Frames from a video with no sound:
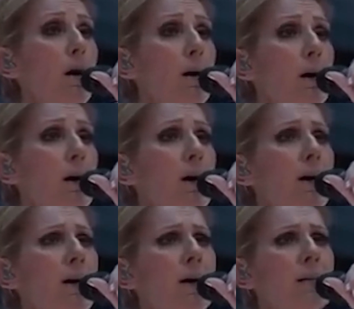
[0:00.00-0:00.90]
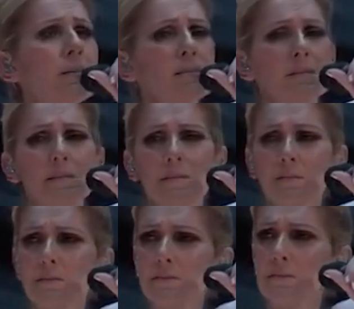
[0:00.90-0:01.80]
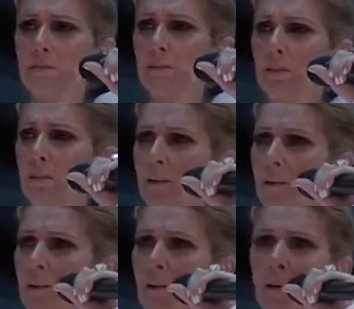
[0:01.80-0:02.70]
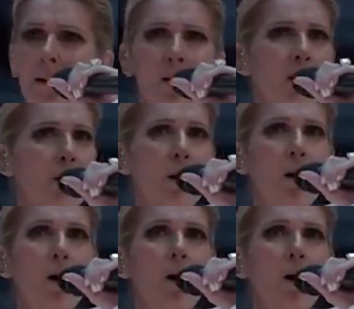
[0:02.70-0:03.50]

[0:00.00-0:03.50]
It's what I've done all my life, and it's what I love to do the